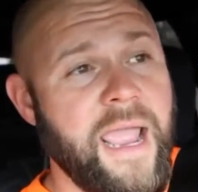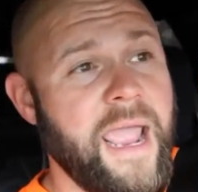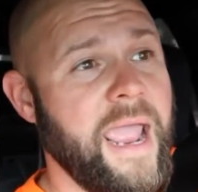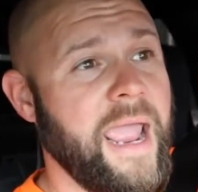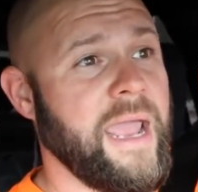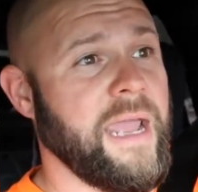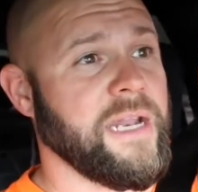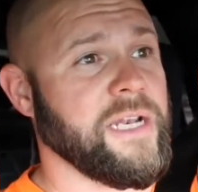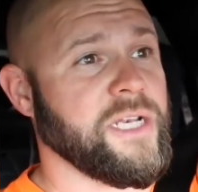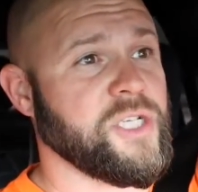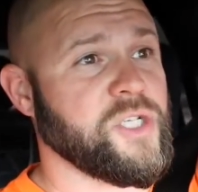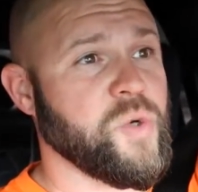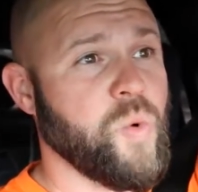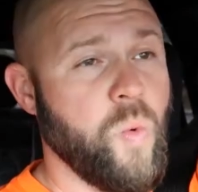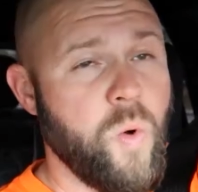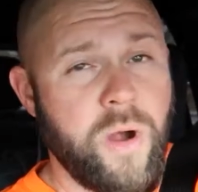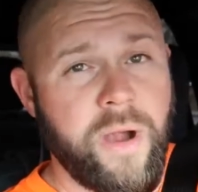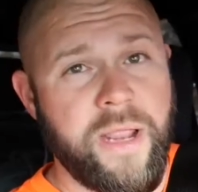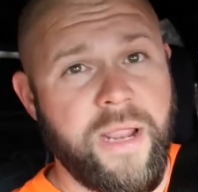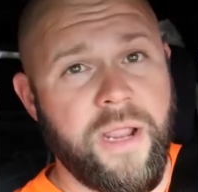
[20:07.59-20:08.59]
and
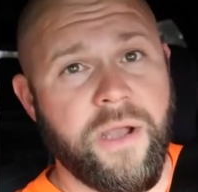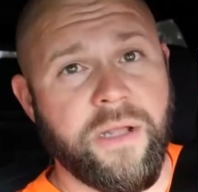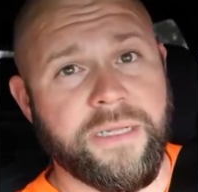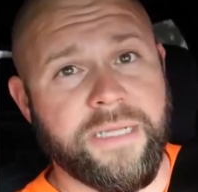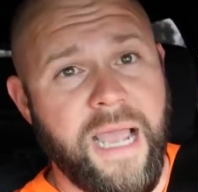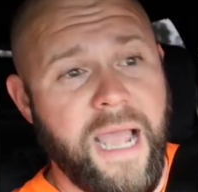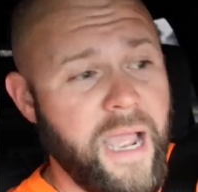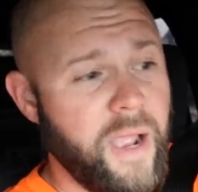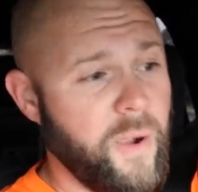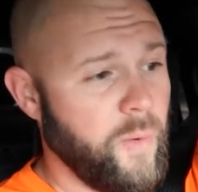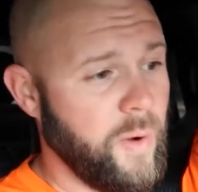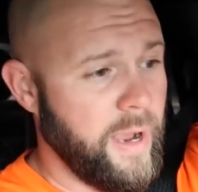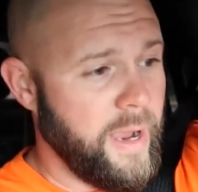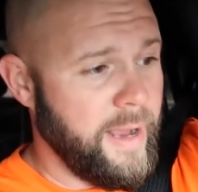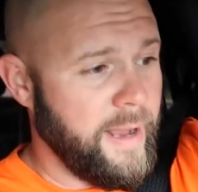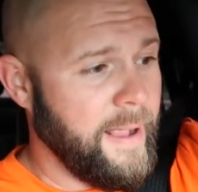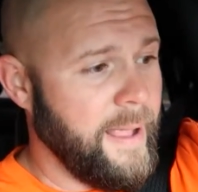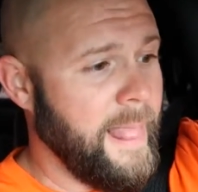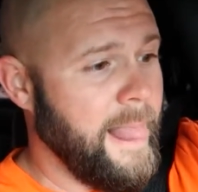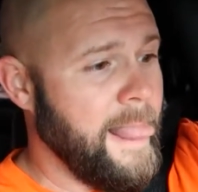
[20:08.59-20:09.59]
20 on the
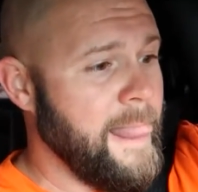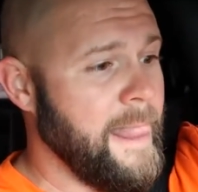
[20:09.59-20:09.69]
highway.